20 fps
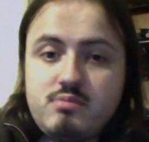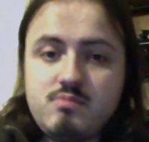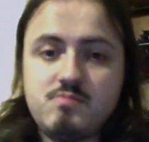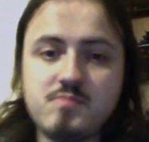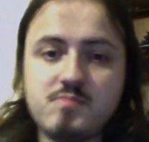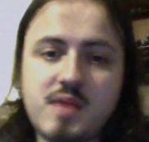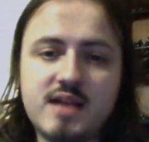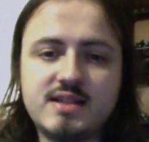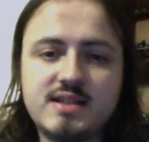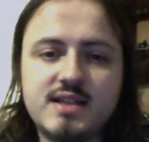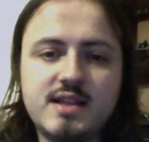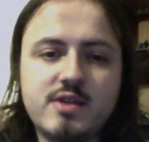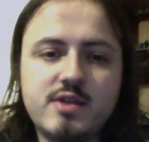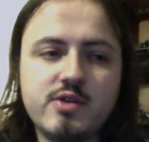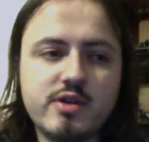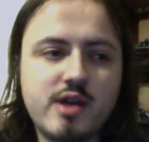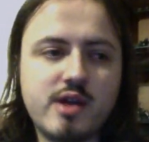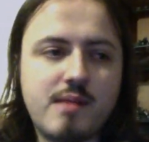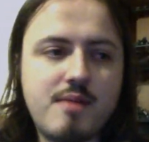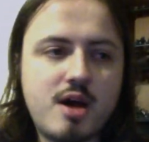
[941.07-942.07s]
that's it, they're not
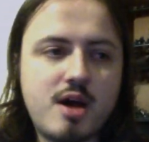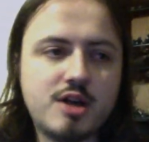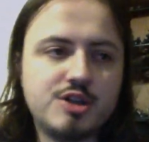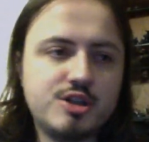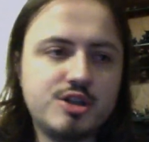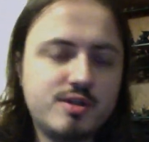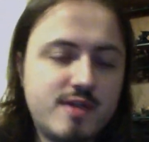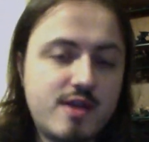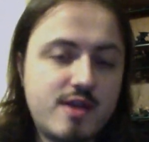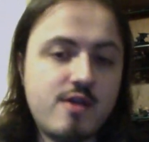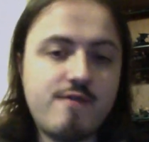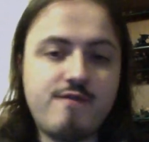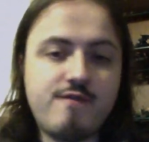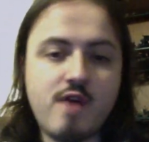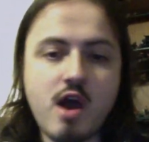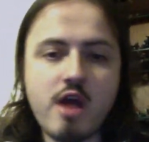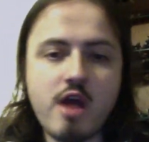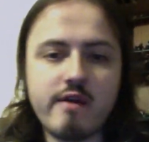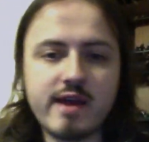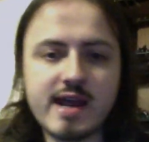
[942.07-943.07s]
going to budge. They're not
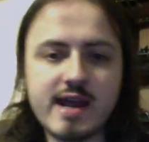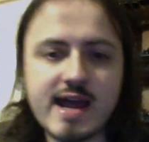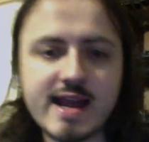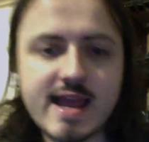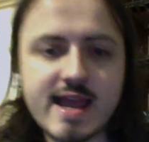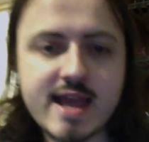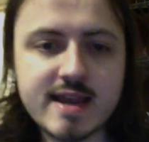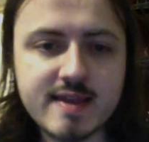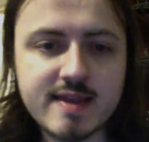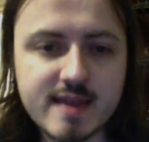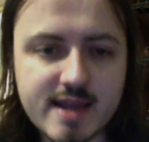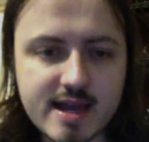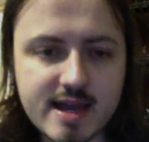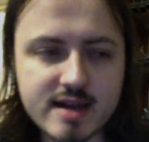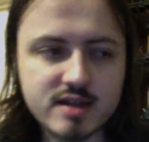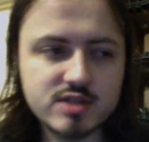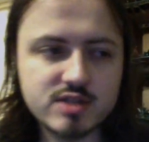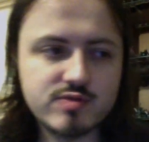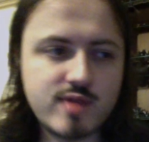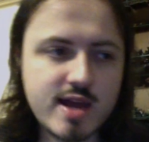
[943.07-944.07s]
firing at anything at
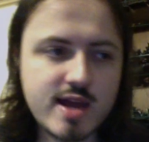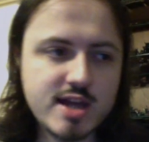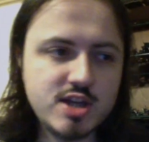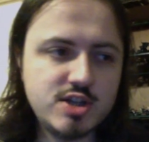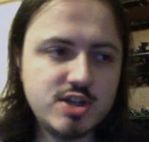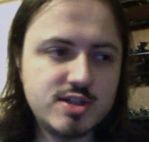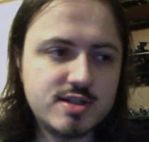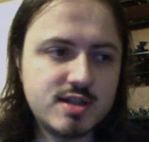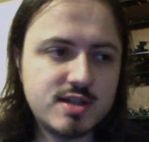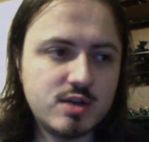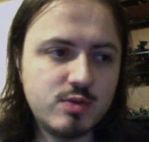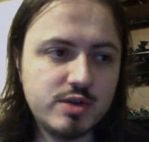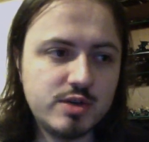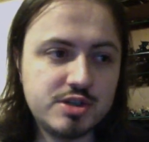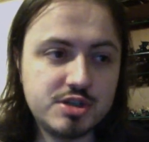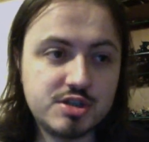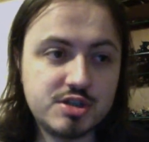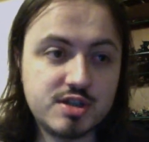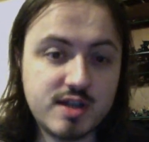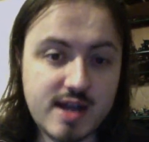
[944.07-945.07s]
us, range, so we're
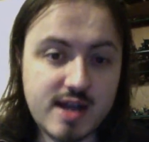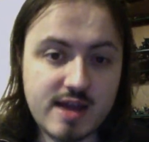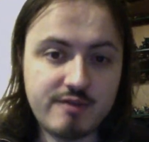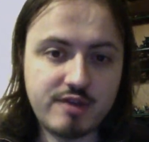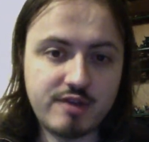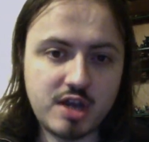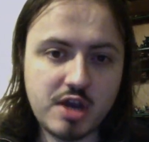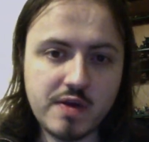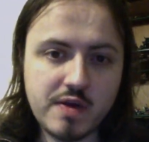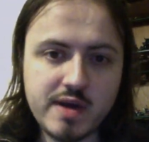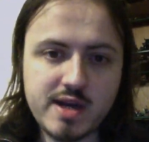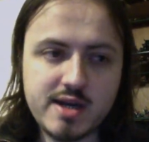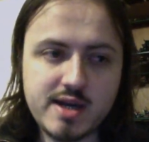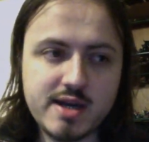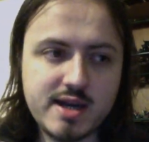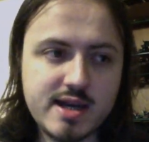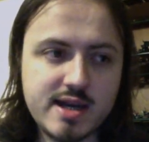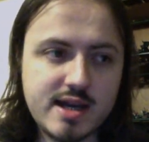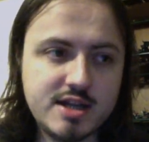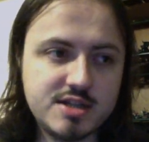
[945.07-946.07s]
just going to have to go in and
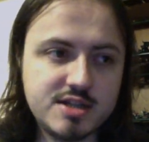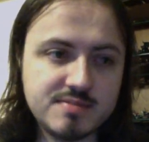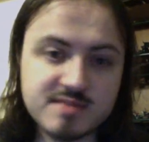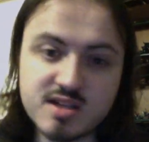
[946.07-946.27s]
engage them.